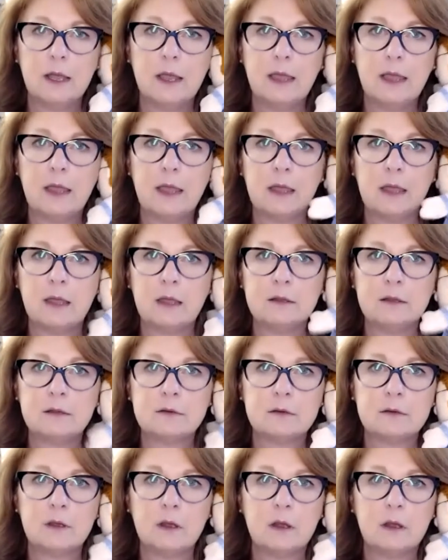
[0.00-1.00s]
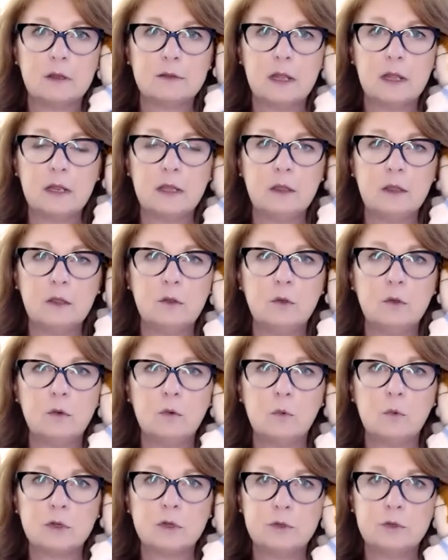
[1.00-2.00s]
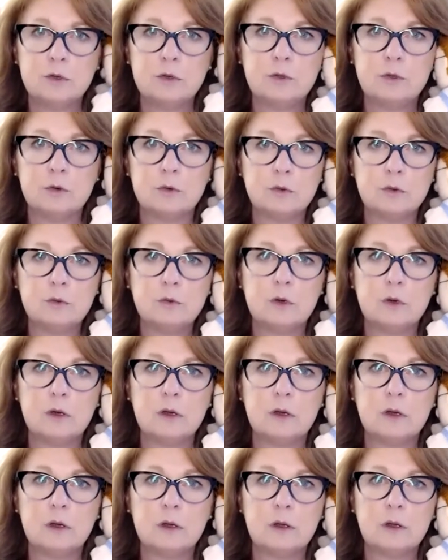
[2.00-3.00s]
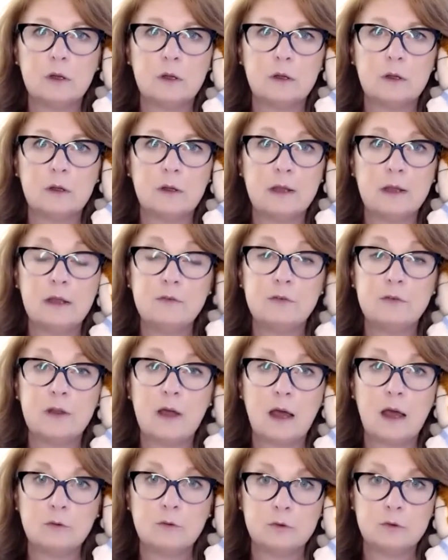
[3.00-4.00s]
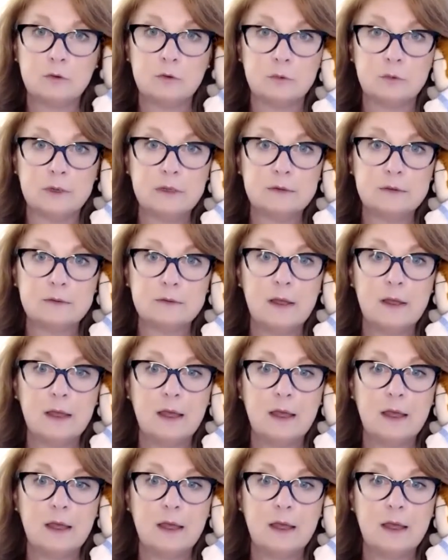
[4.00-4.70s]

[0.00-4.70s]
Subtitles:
and telling you what to do and even how to do it.